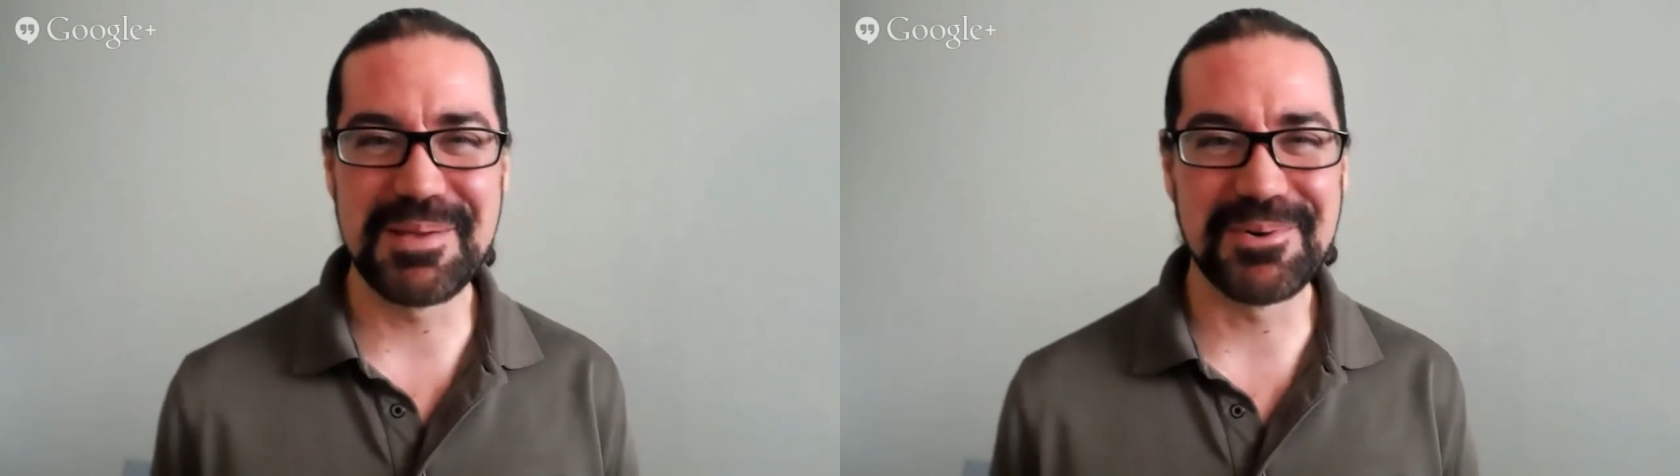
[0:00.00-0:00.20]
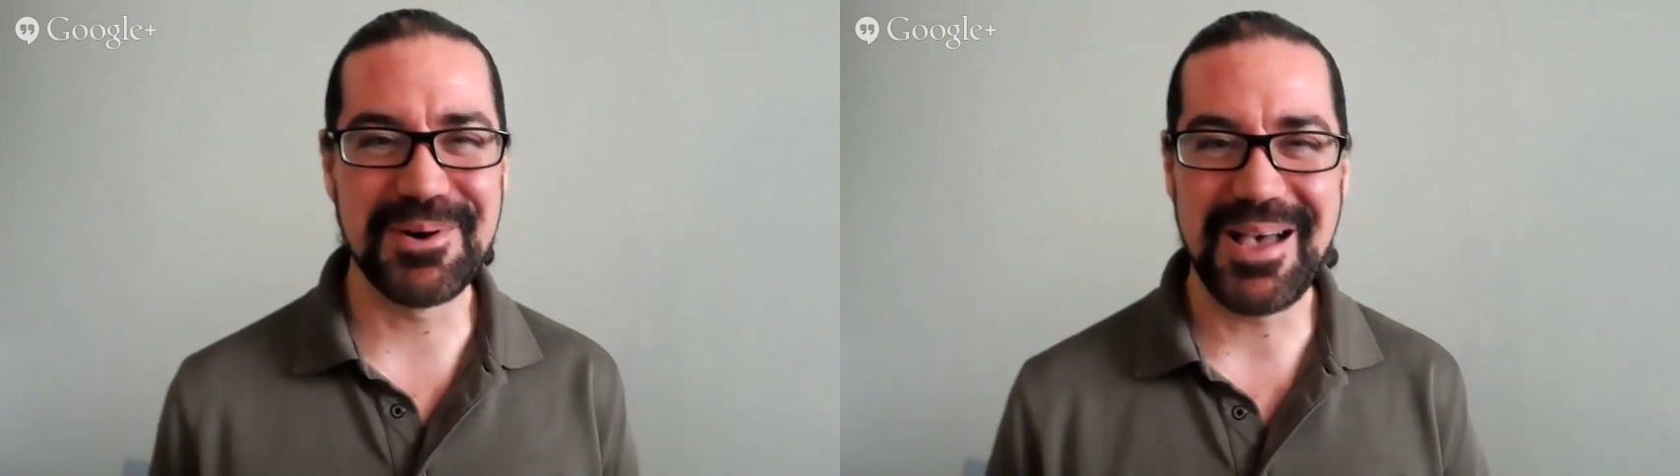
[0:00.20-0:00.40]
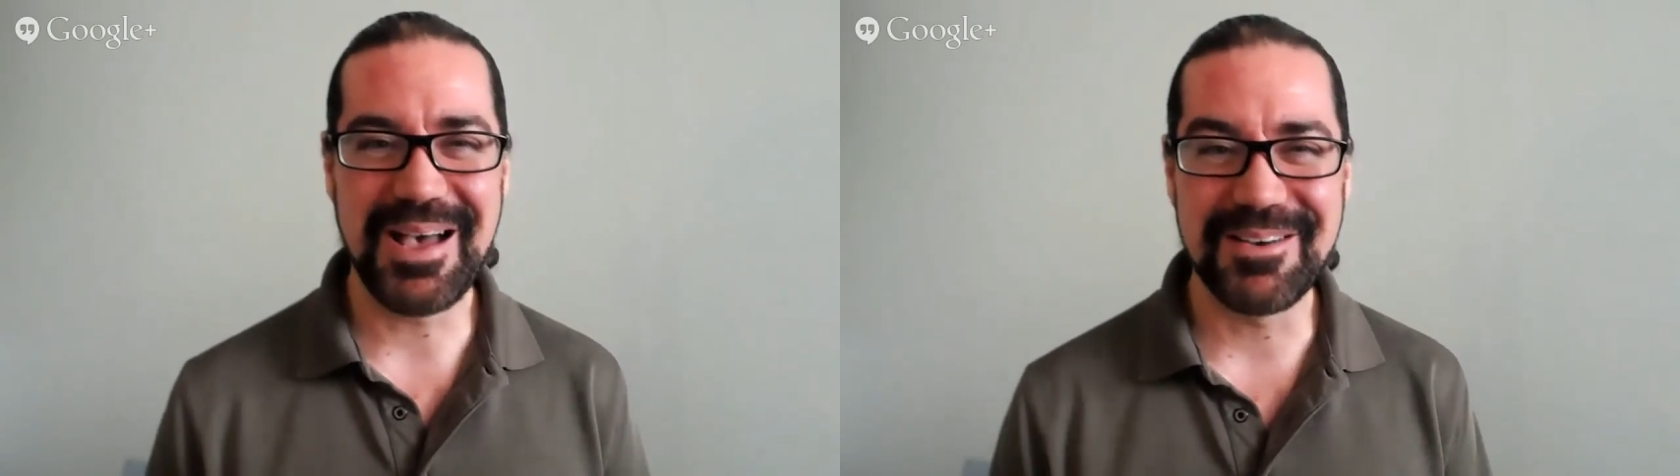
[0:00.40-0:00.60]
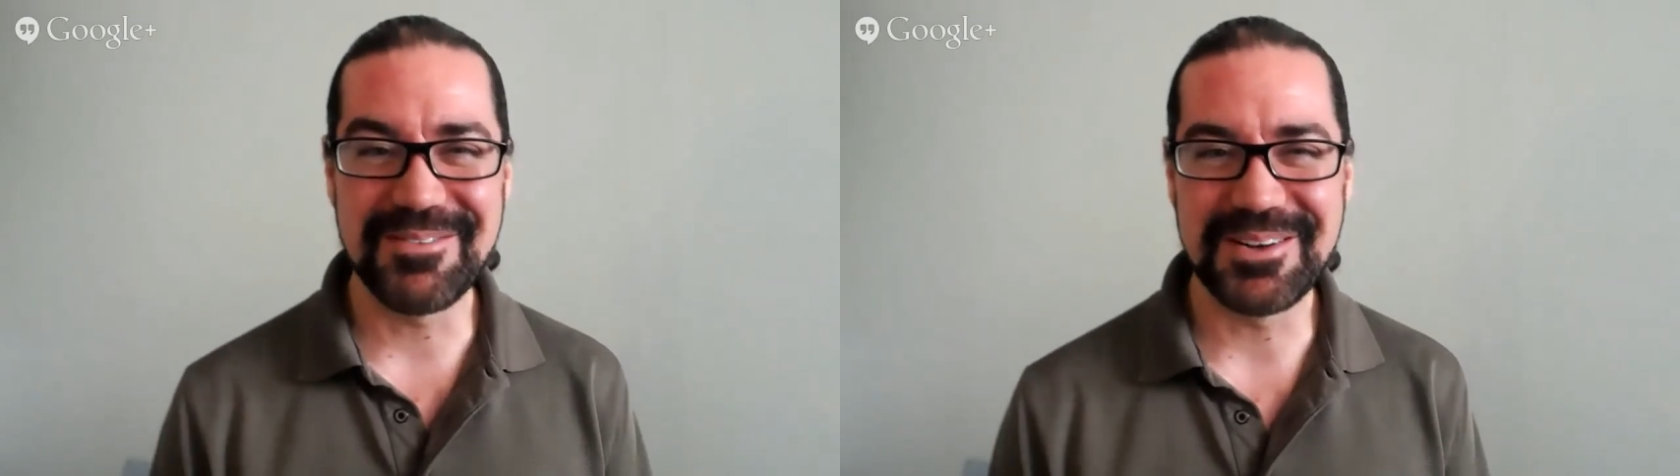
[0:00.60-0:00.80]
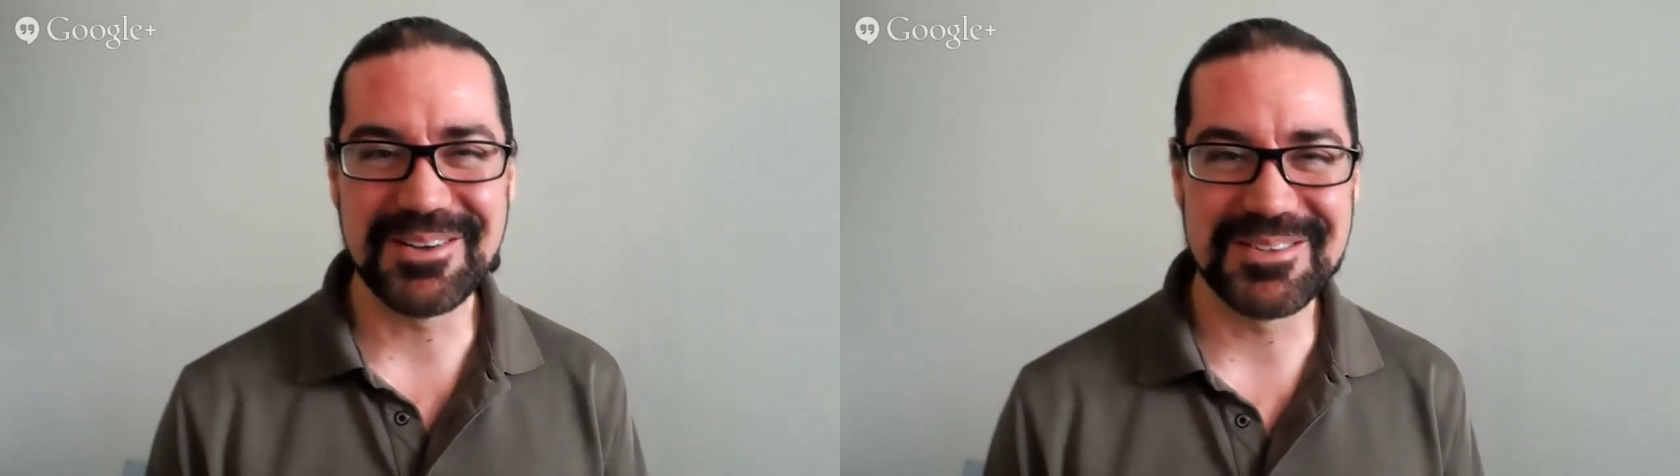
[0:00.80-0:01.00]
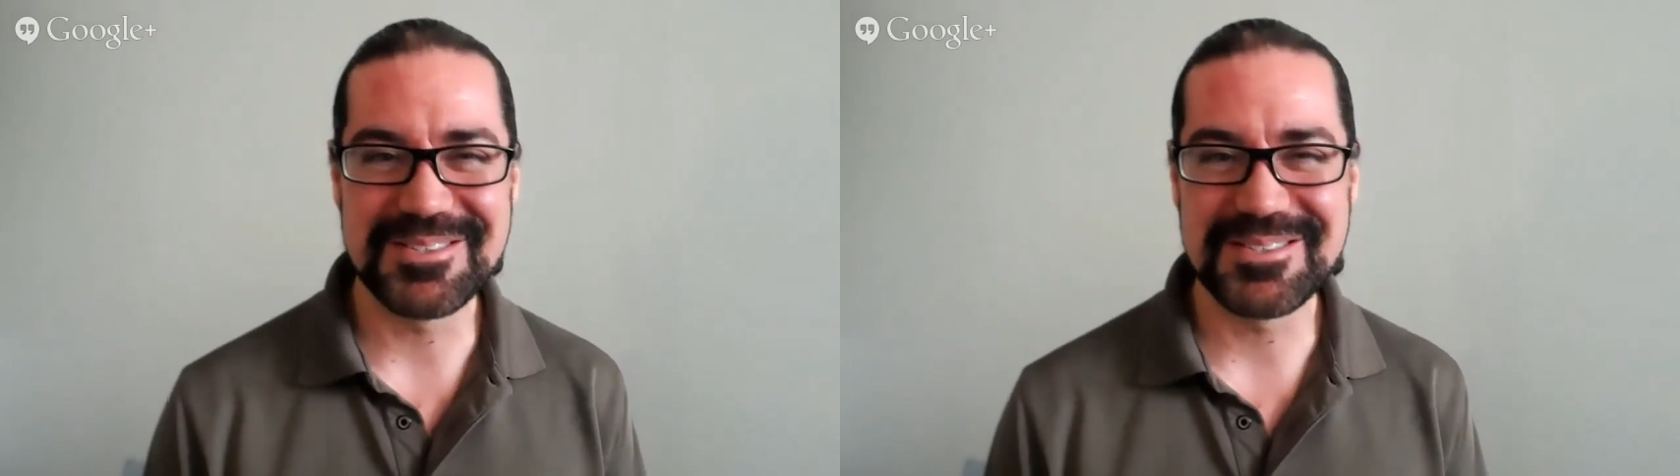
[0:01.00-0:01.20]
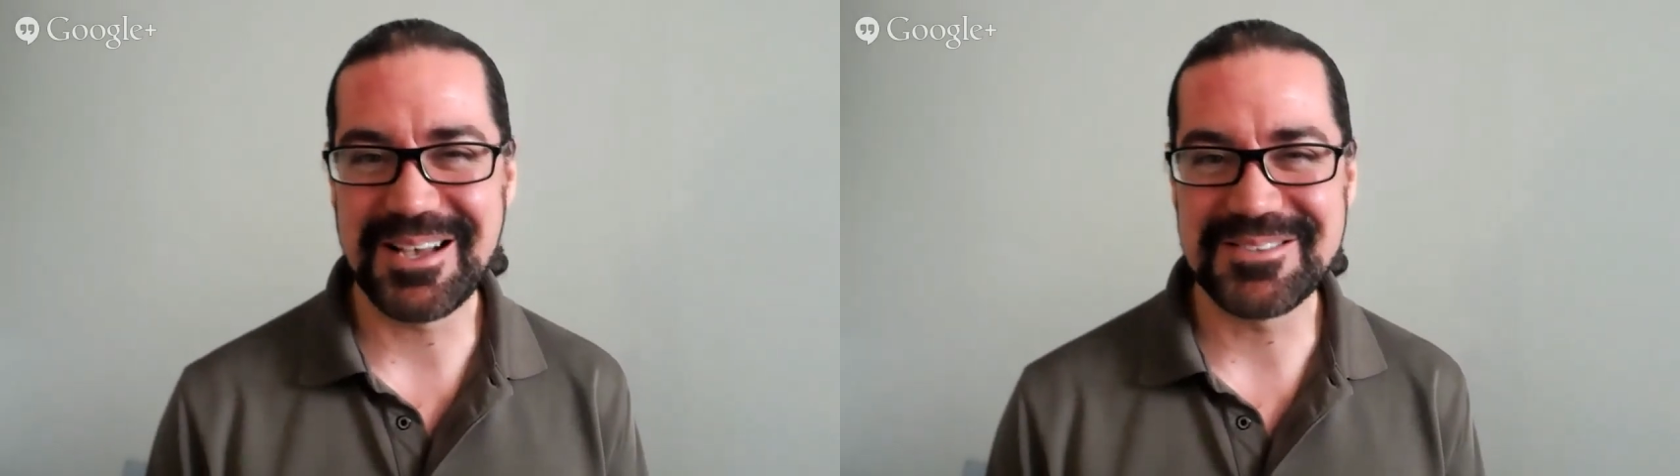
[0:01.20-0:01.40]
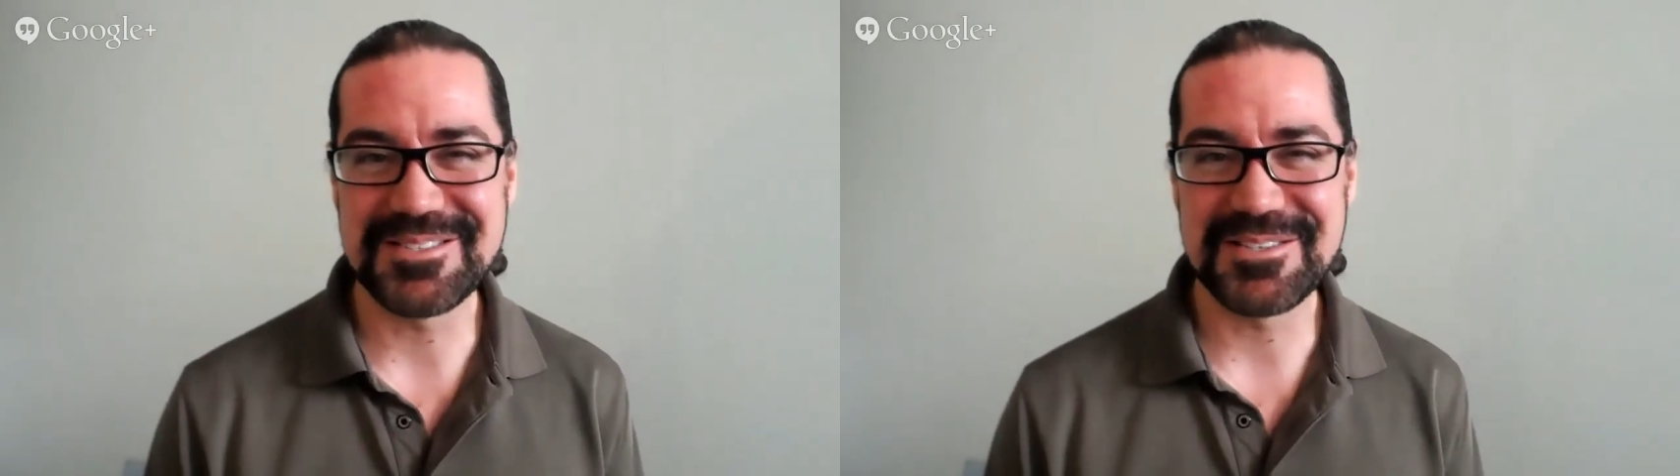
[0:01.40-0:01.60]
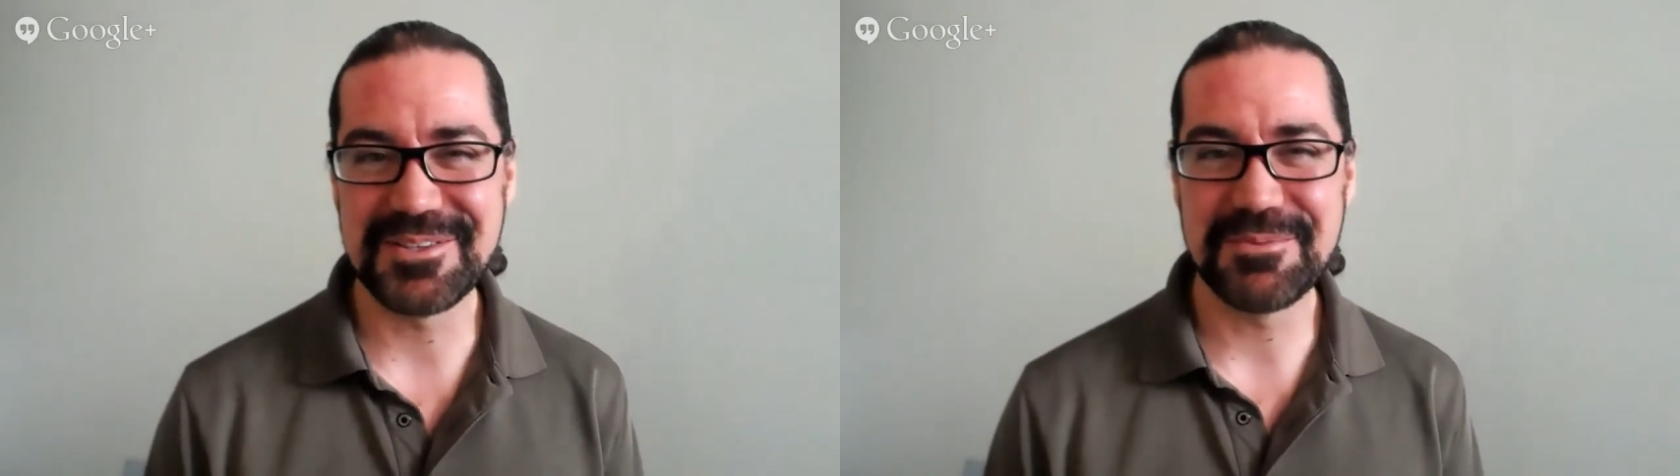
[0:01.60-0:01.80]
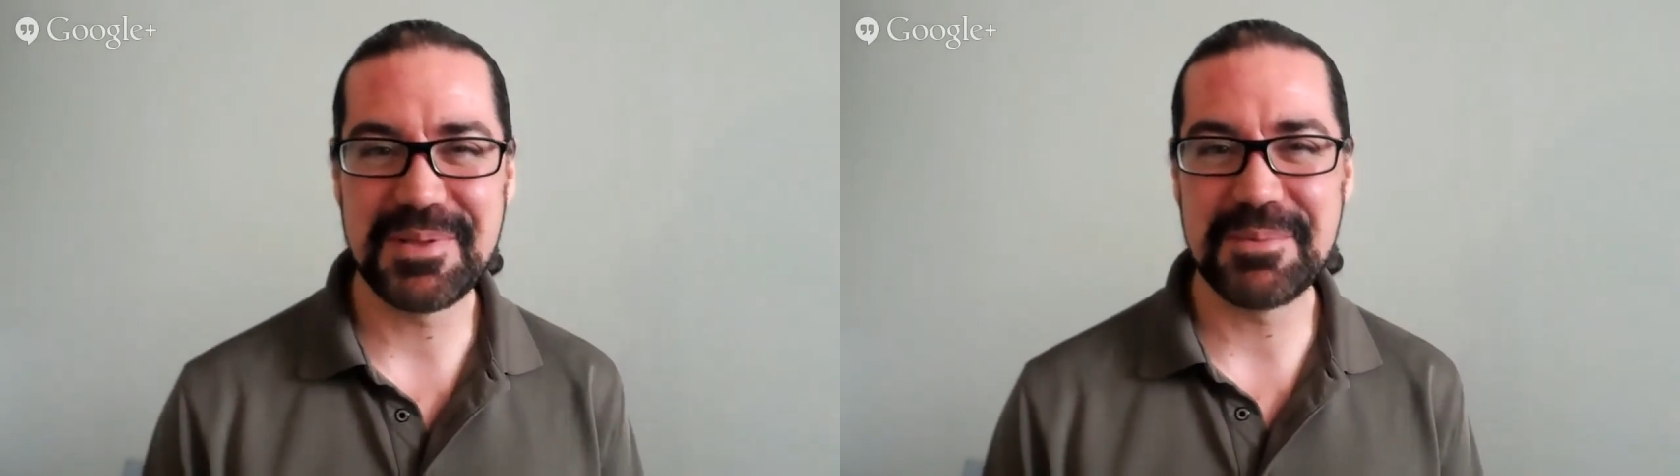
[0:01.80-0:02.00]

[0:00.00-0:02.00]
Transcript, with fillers: you know, those thousands of other people who are like,